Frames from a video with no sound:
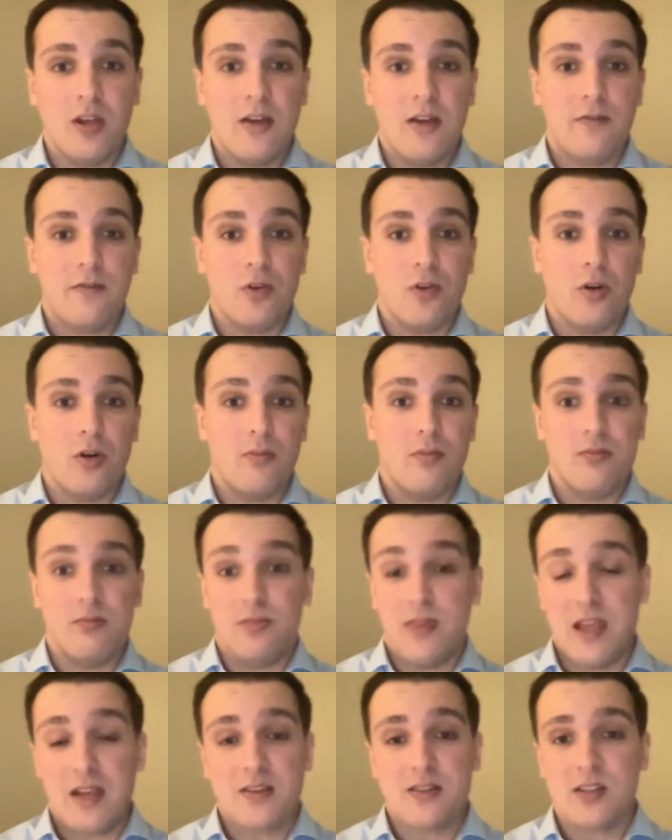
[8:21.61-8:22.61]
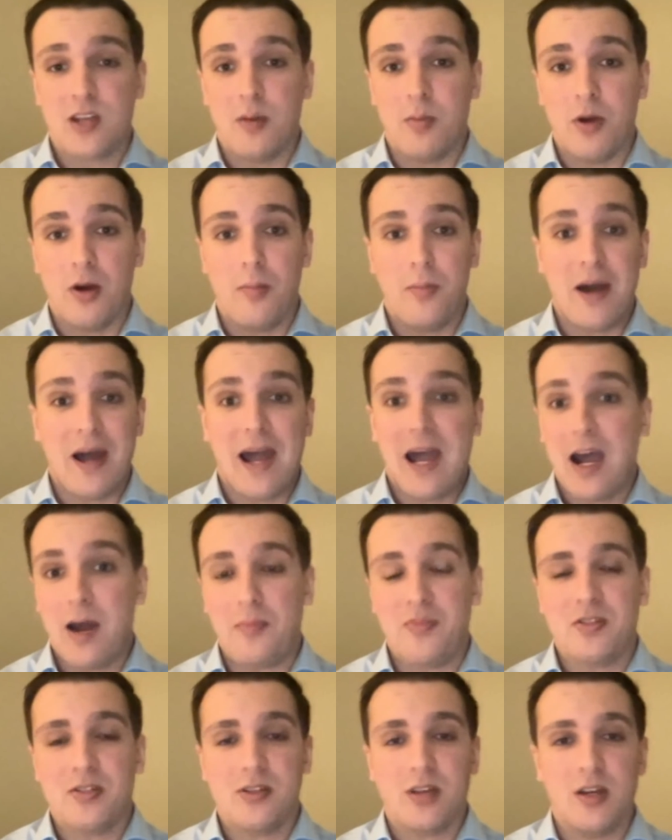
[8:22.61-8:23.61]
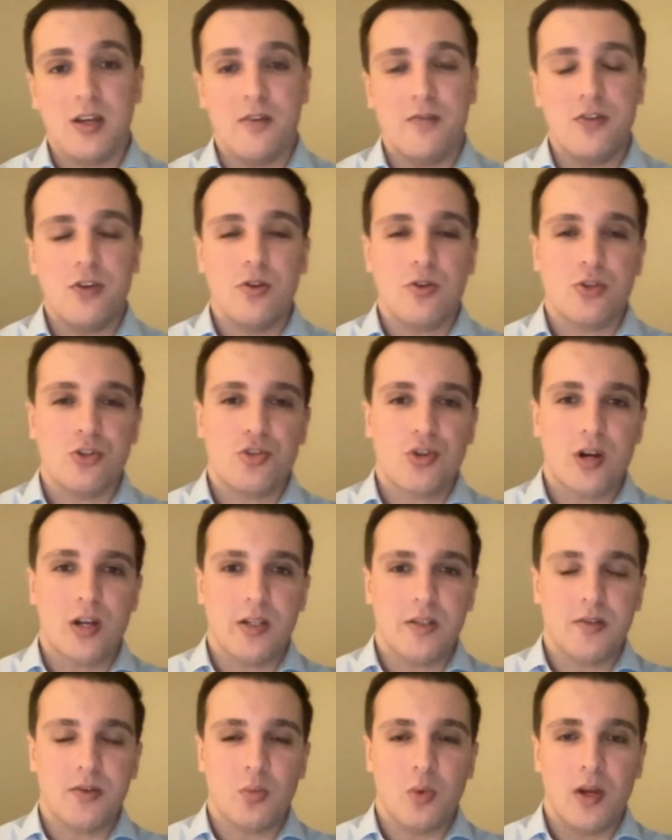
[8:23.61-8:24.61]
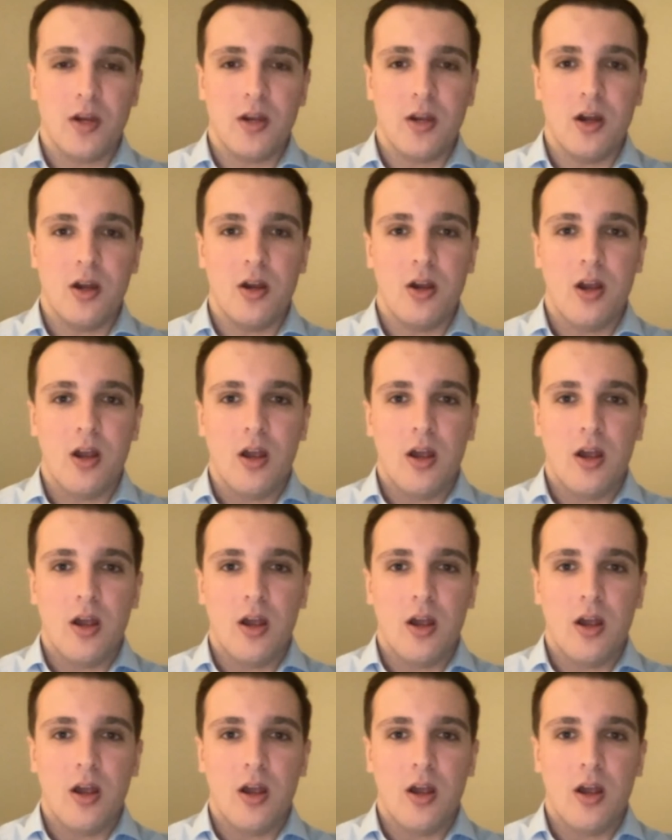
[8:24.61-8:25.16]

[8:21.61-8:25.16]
if not next summer, perhaps in a future transfer window.